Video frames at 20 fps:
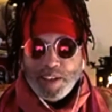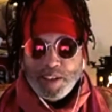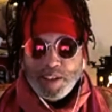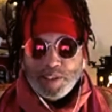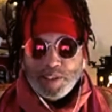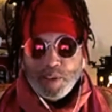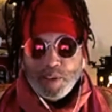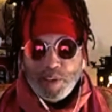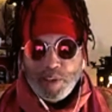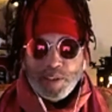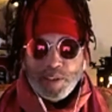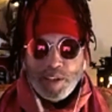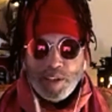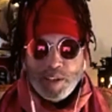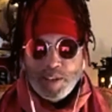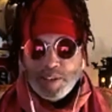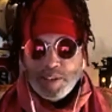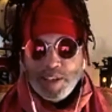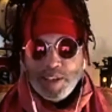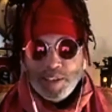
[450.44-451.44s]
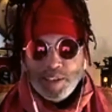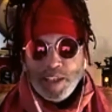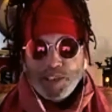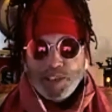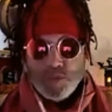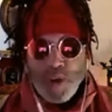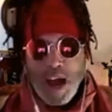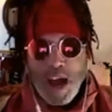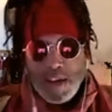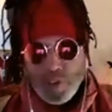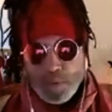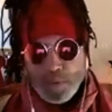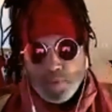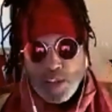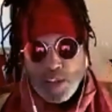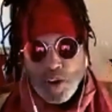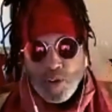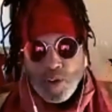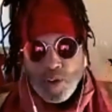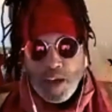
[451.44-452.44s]
So they drive up and
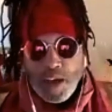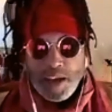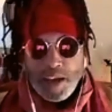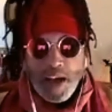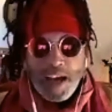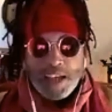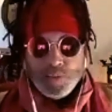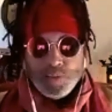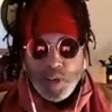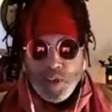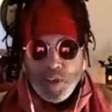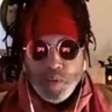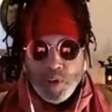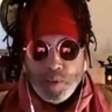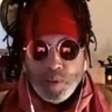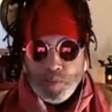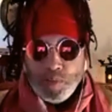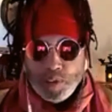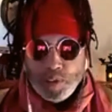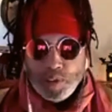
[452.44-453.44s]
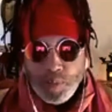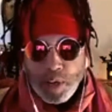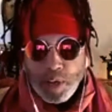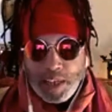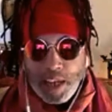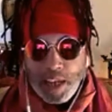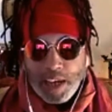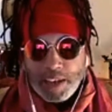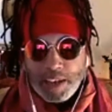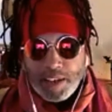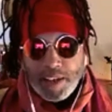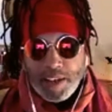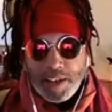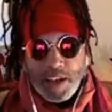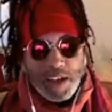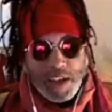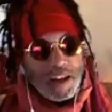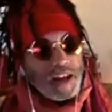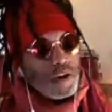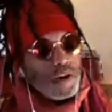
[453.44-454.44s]
they go, "Hey guys, where do you want to put the money at?"
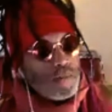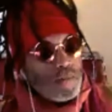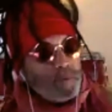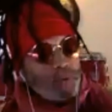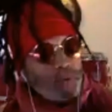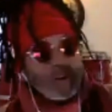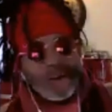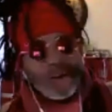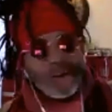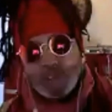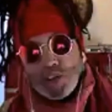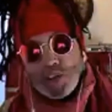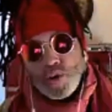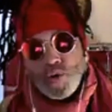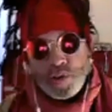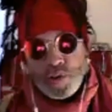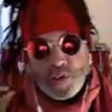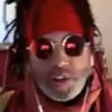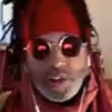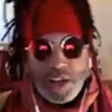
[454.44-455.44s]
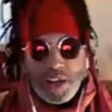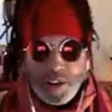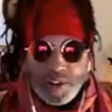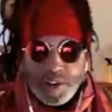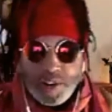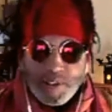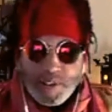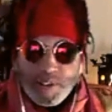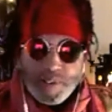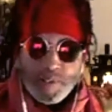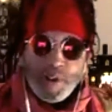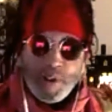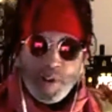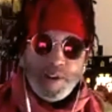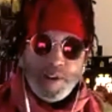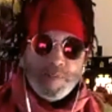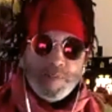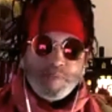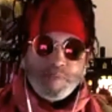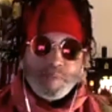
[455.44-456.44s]
And I go, "Put it over in the corner there,
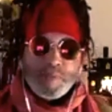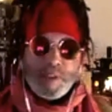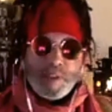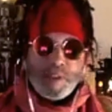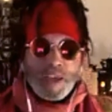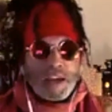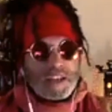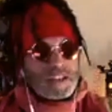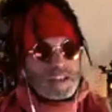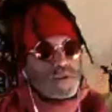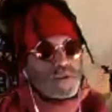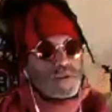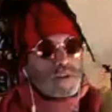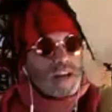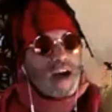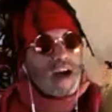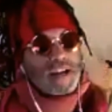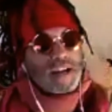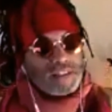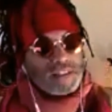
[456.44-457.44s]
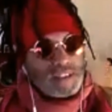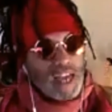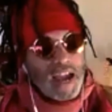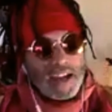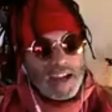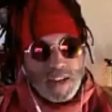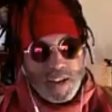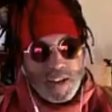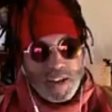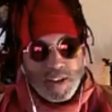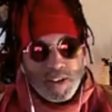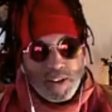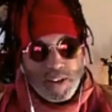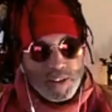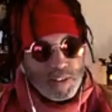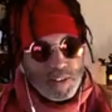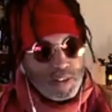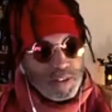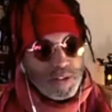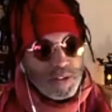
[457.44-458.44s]
right?" And you and I, Zach,
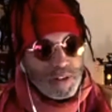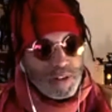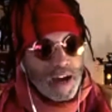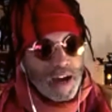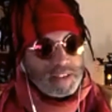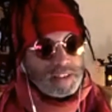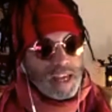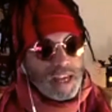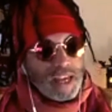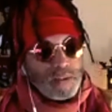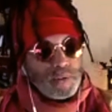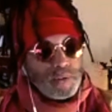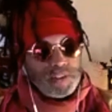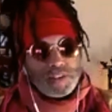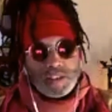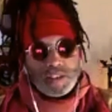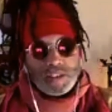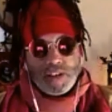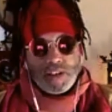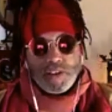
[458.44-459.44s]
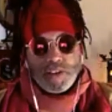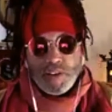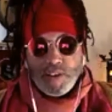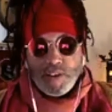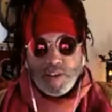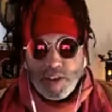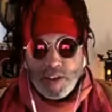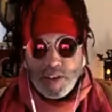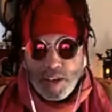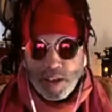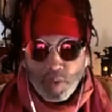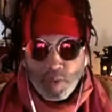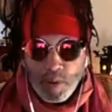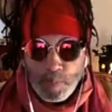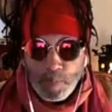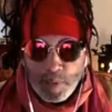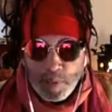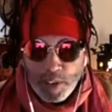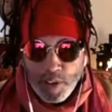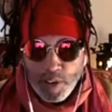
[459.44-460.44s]
we sitting there and we'll
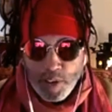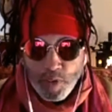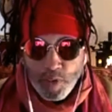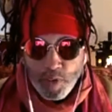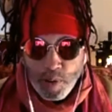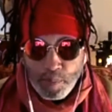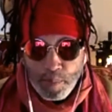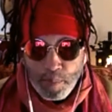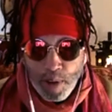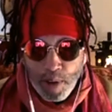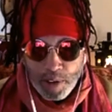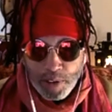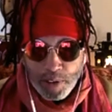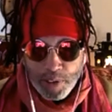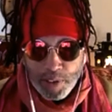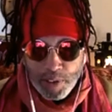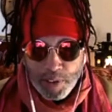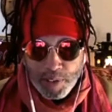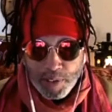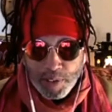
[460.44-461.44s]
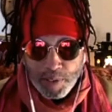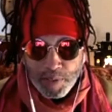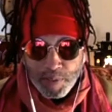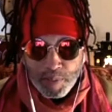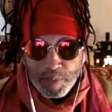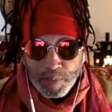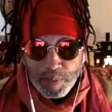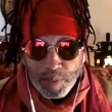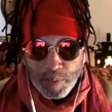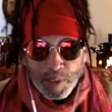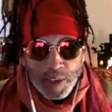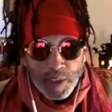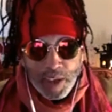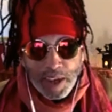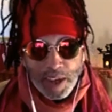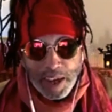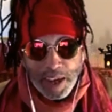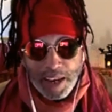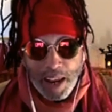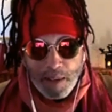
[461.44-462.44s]
be there for a month,
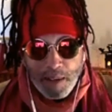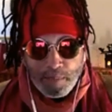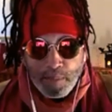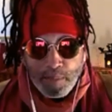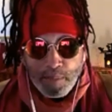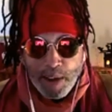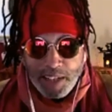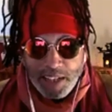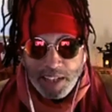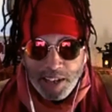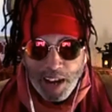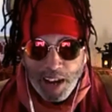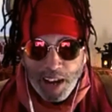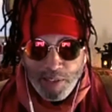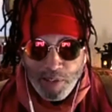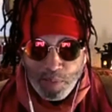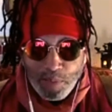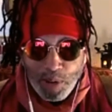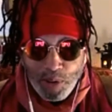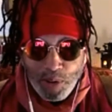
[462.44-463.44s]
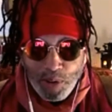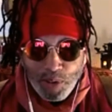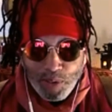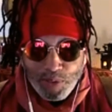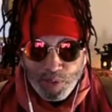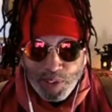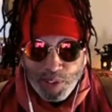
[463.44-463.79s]
and that money never moved.